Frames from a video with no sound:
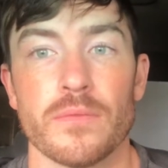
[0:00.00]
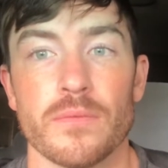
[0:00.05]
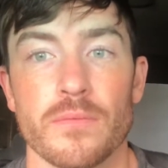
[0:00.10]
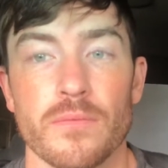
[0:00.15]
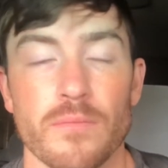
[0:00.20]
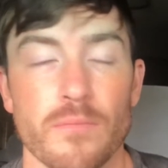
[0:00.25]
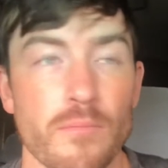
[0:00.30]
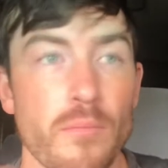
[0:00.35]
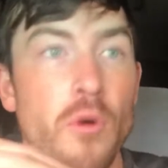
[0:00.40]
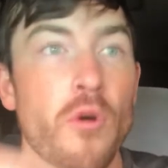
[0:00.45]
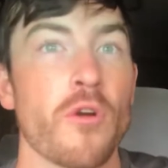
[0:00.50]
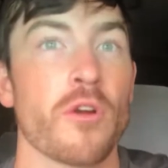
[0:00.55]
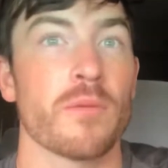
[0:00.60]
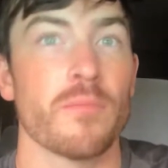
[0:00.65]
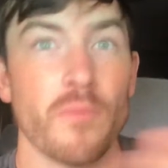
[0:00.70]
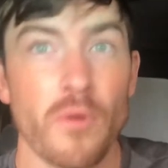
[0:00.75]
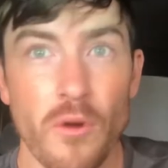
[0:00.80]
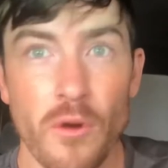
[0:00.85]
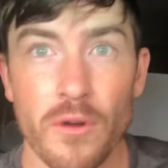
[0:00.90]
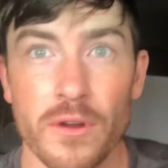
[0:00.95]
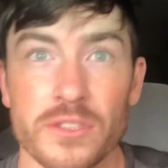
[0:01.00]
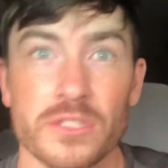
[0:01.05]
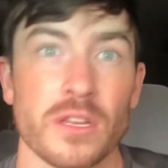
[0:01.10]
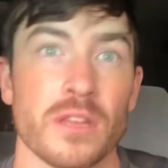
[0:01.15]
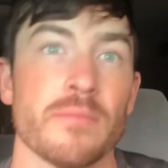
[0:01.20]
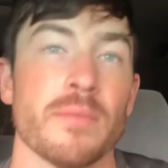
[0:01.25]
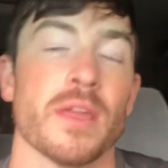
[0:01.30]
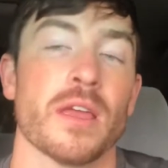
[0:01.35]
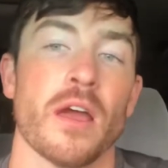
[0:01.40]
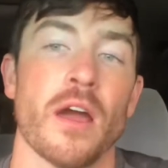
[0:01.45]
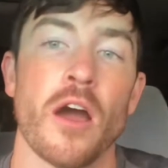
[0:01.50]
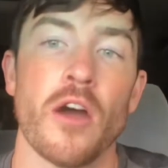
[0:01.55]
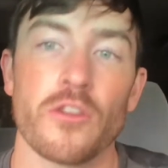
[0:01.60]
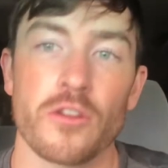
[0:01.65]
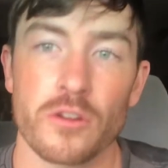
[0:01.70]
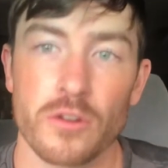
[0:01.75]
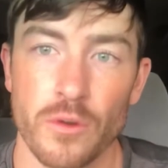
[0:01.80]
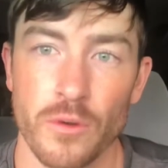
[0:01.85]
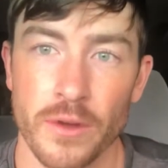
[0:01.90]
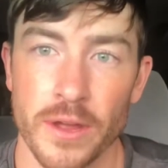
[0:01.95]
more it's going to make other
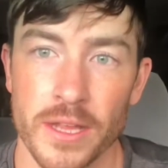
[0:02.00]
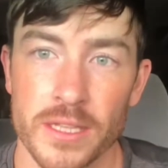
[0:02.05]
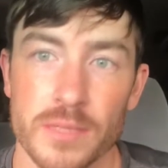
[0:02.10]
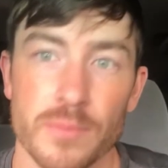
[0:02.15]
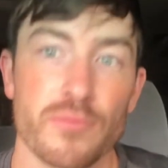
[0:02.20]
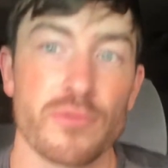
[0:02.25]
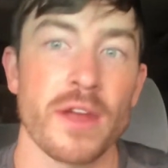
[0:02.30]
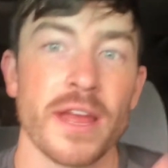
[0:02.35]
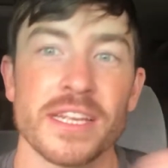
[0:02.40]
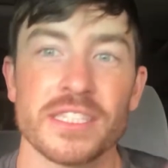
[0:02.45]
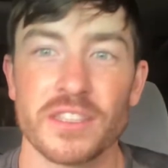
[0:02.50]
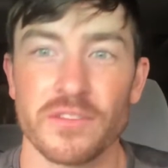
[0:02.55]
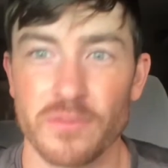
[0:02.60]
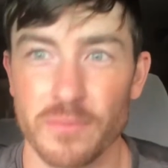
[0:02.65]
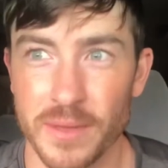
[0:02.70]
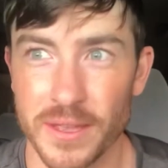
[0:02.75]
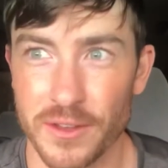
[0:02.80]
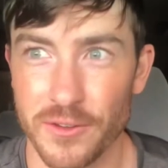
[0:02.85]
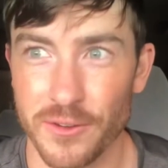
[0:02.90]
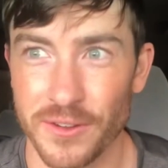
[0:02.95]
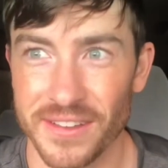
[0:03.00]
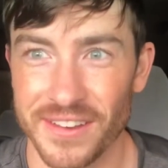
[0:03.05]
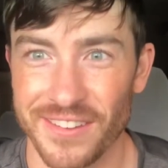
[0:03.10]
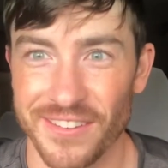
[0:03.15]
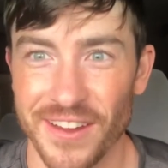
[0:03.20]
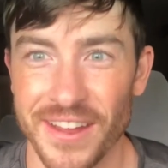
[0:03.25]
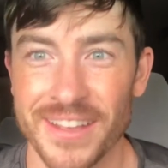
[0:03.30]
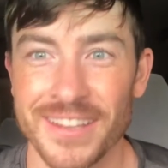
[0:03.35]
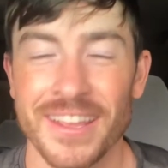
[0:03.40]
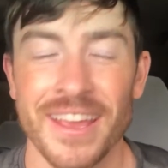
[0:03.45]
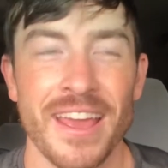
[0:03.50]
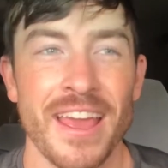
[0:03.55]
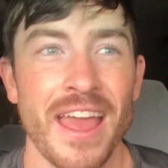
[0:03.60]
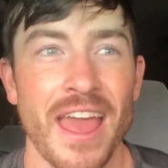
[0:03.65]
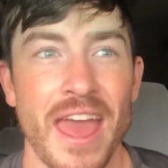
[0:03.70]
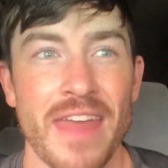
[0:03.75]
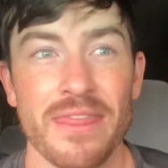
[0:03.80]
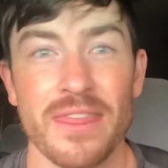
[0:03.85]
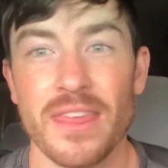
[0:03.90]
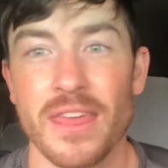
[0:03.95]
coins priced off of Bitcoin, right?
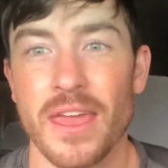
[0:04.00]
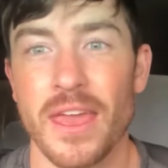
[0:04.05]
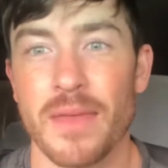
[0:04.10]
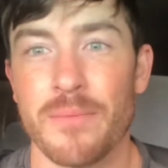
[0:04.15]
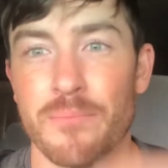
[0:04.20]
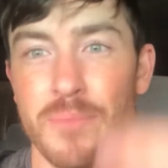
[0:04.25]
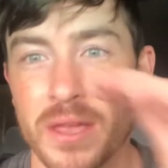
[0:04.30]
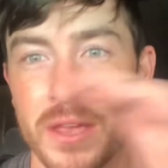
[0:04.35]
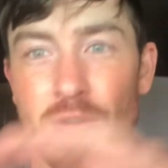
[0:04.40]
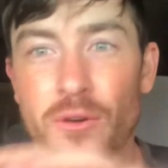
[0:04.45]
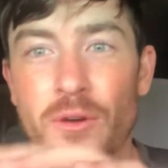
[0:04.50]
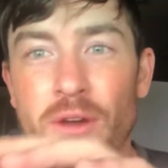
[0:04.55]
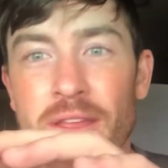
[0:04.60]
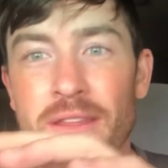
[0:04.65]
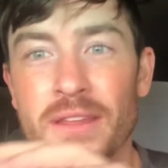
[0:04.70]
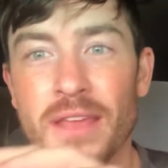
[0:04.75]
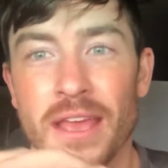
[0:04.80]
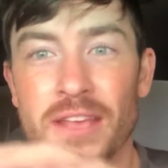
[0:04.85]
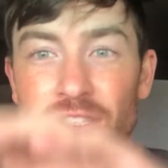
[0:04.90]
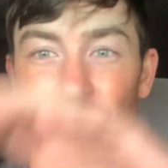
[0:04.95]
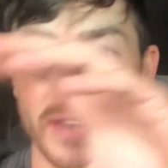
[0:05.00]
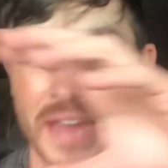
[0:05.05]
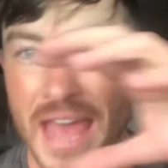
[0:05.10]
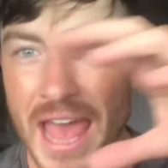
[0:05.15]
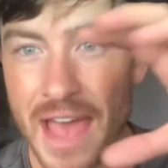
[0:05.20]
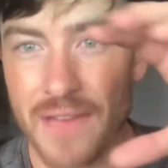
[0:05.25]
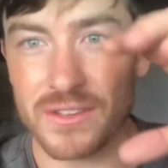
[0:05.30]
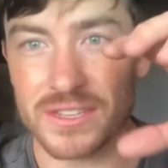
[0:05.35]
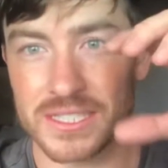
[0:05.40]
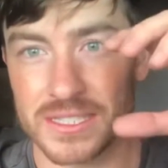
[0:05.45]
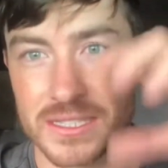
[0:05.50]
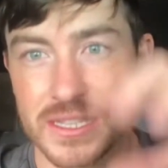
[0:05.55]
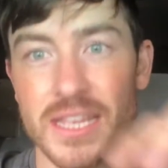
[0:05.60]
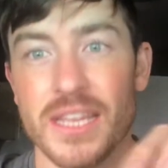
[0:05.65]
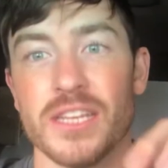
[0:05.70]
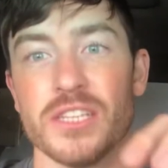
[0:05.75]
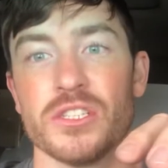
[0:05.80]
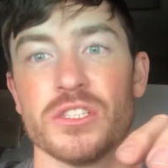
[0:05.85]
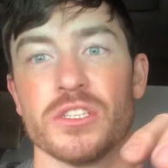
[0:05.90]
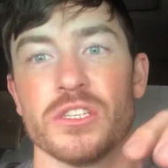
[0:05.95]
And Bitcoin is going to have its
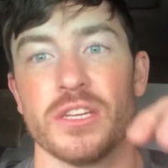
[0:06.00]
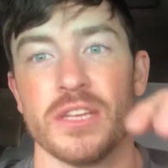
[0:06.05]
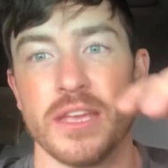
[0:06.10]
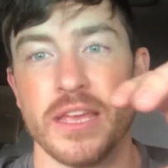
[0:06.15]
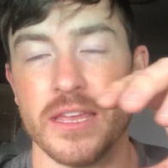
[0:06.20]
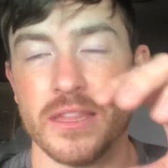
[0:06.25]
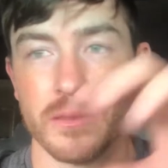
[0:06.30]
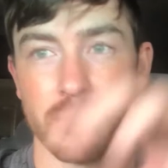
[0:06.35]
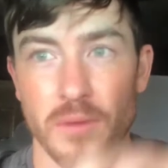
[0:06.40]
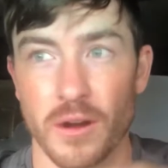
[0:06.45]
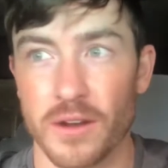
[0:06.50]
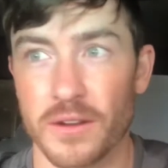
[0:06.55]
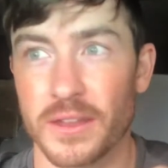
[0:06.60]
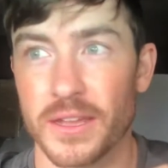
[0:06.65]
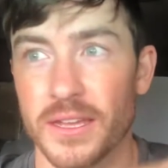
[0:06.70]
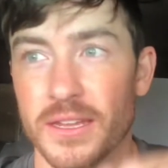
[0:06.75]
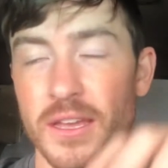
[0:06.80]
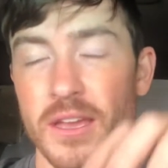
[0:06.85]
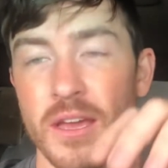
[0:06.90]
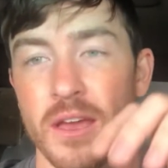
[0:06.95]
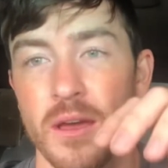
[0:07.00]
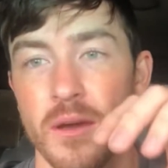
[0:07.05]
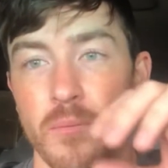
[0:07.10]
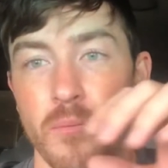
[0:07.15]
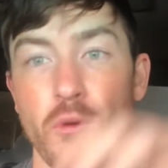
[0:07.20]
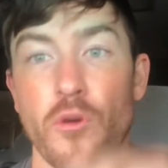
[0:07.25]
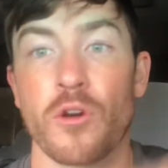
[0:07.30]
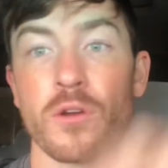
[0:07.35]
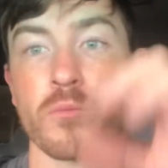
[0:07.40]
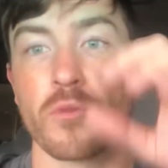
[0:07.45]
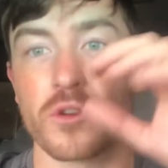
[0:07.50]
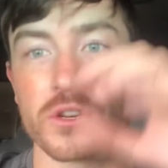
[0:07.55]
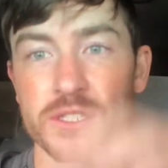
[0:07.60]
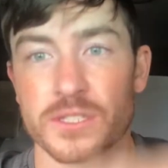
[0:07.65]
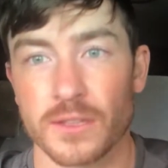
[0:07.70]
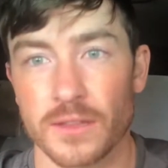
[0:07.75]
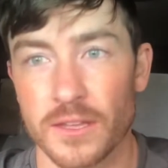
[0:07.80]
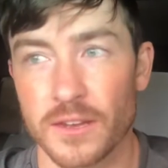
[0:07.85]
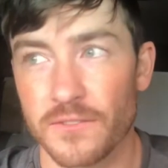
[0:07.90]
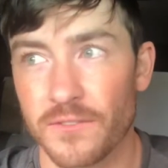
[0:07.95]
niche in the market more and more
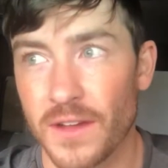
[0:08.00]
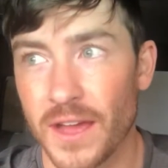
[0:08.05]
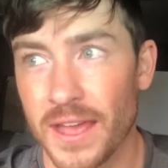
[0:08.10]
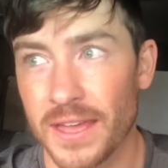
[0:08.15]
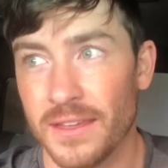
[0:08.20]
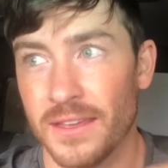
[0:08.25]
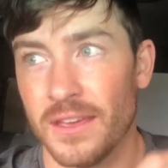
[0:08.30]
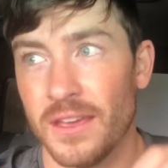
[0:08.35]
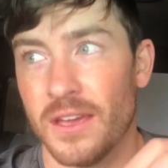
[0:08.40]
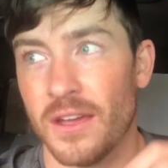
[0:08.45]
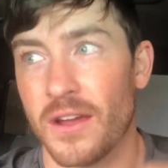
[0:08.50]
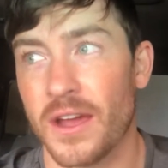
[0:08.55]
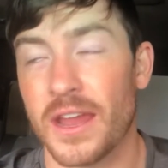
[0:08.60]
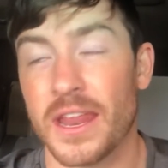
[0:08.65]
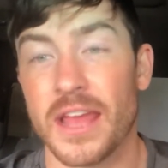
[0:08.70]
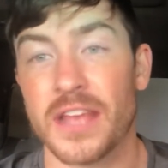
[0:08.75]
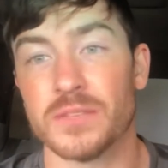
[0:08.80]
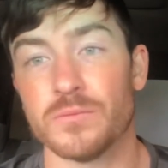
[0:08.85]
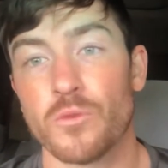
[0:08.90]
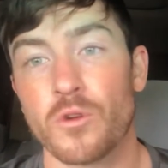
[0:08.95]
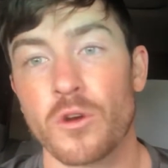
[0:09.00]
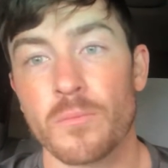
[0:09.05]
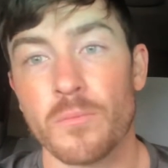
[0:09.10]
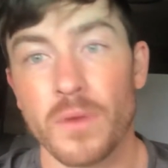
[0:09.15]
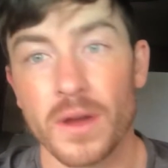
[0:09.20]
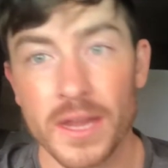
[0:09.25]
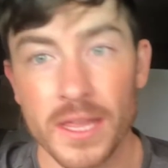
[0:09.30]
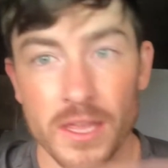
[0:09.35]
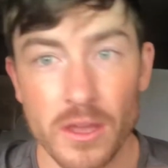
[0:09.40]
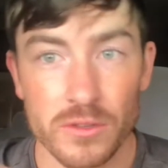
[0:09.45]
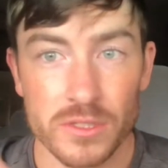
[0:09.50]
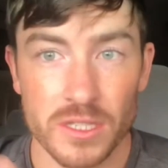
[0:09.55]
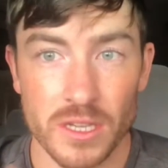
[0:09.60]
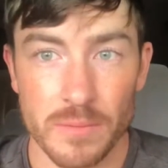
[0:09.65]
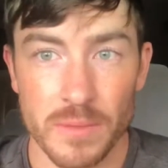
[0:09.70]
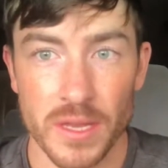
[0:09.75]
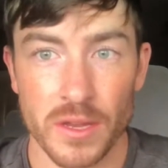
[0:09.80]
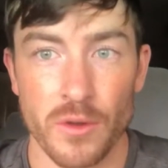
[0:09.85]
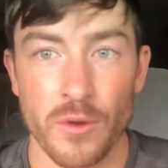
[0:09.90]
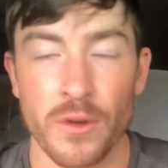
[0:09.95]
solidified, right? As more money goes into
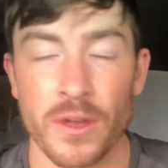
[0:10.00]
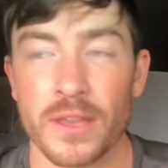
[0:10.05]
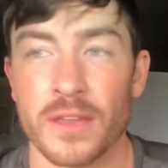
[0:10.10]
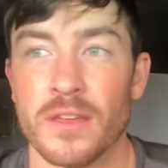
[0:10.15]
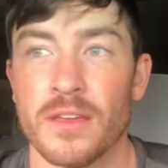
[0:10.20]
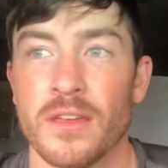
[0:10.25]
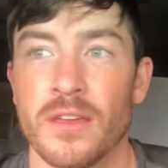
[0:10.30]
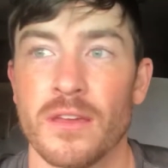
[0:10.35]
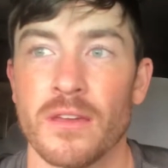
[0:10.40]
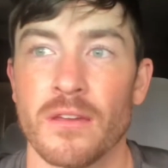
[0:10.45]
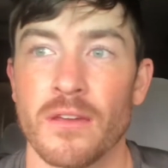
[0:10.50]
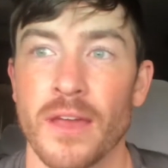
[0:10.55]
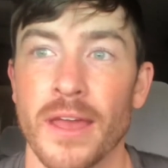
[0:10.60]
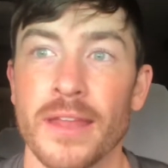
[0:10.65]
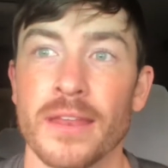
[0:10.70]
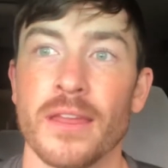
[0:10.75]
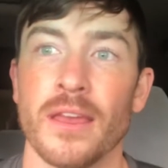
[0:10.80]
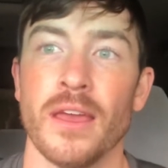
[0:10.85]
Bitcoin, right?